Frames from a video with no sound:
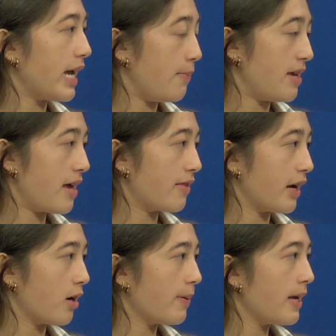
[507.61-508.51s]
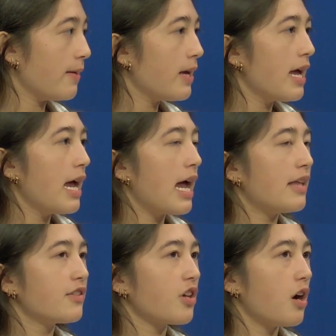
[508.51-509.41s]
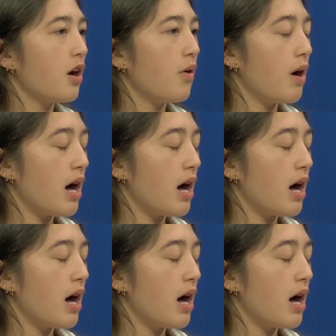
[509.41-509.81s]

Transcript: ABA therapy. And so